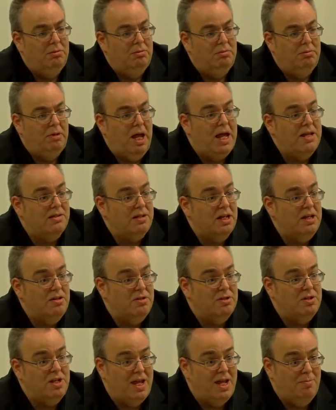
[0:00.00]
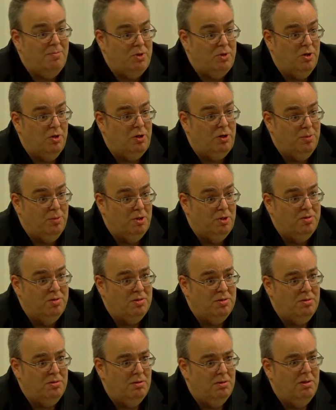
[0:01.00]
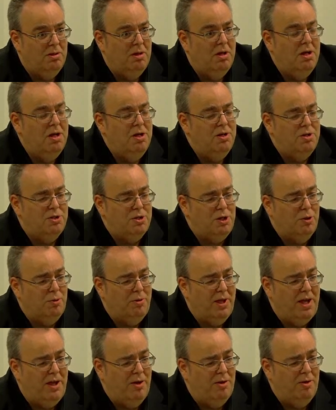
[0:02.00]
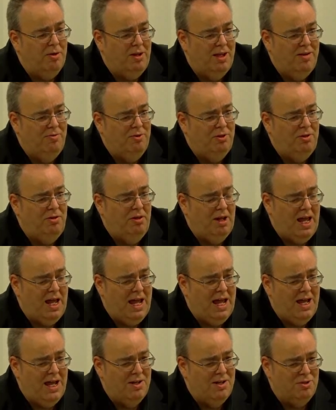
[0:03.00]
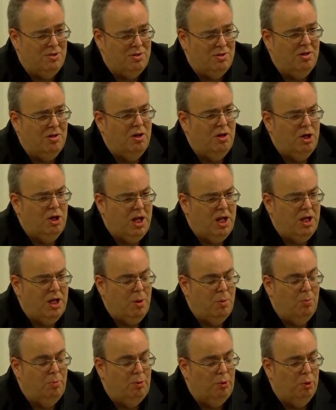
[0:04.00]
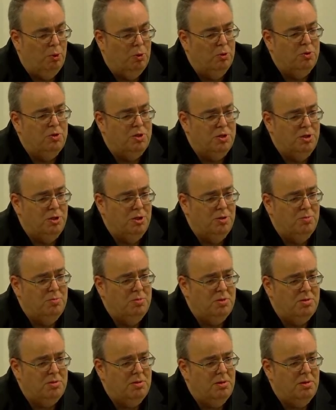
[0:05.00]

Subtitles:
SHTM document, so they are given as broad terms,